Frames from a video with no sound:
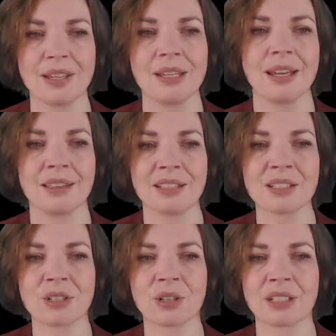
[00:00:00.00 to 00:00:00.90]
And
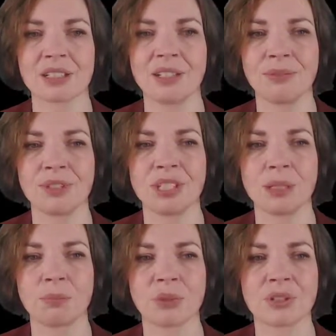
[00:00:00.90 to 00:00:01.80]
this conductivity
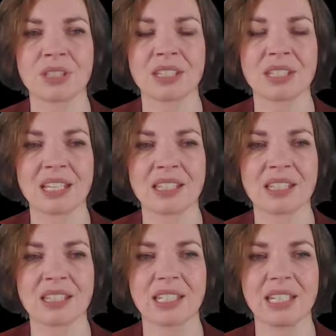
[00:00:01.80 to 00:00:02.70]

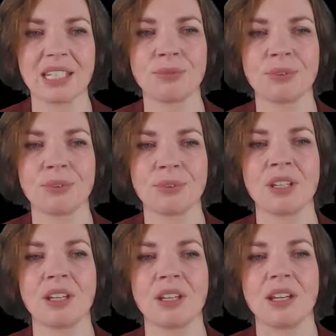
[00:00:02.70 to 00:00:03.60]
persists even
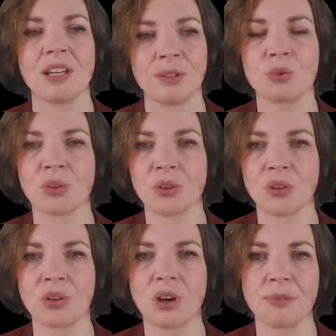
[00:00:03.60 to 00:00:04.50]
if you
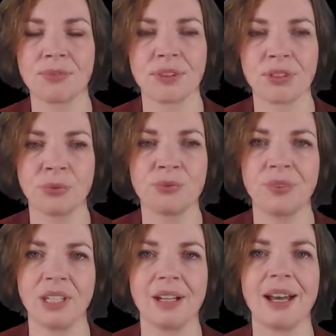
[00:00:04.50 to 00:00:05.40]
turn off the
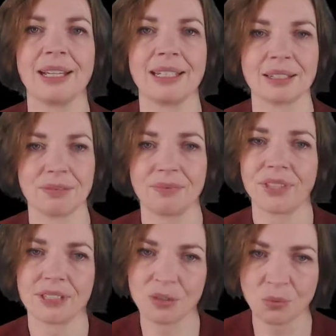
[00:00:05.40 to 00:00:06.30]
UV light.
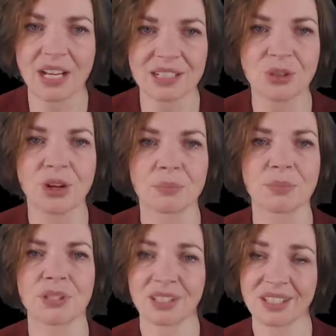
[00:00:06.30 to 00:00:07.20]
This is why it's called
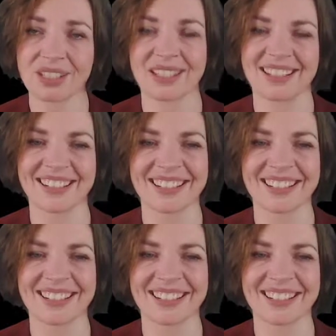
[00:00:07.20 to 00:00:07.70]
persistent.